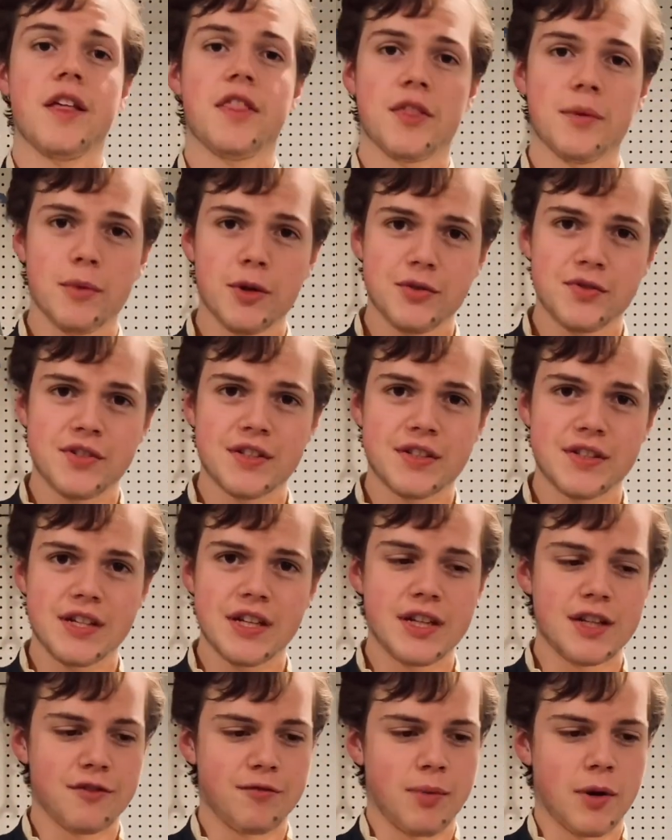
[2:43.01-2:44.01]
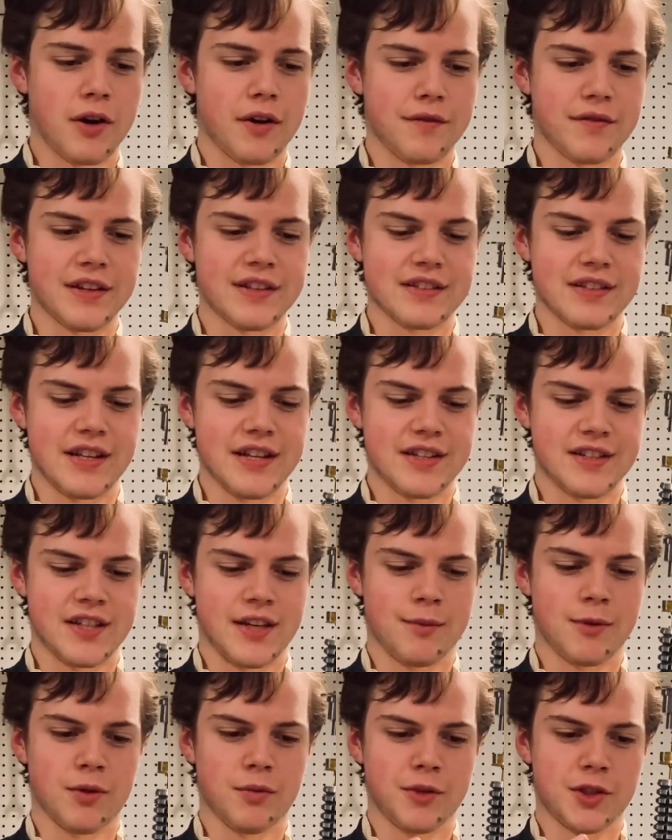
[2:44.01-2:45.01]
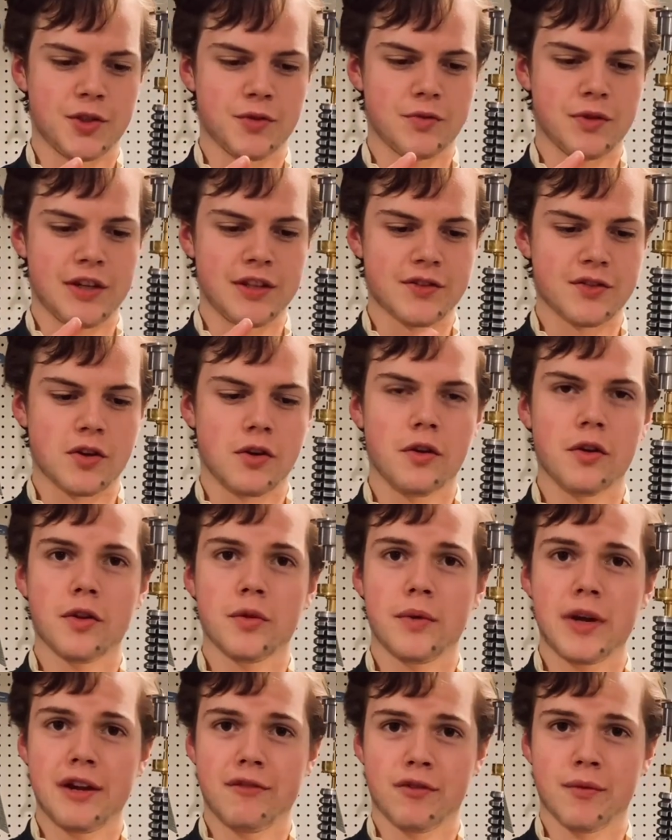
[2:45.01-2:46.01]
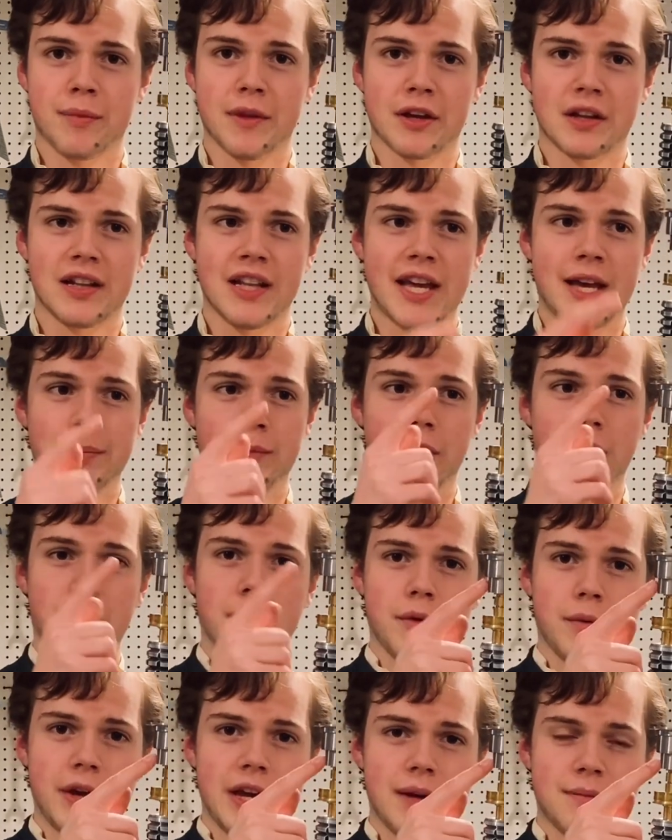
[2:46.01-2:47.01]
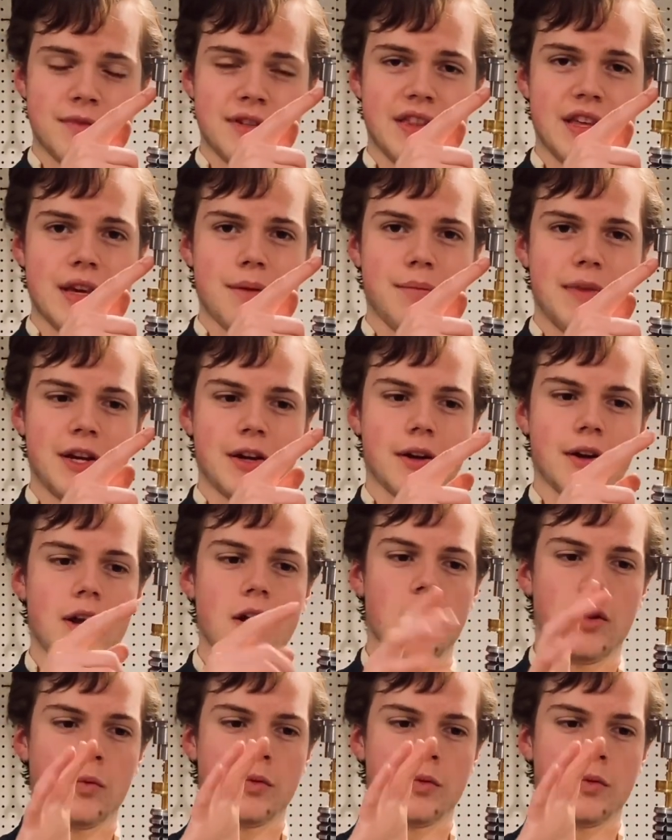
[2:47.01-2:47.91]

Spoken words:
The most distinctive part of this lightsaber, which runs all the way from the clamp all the way up to the emitter,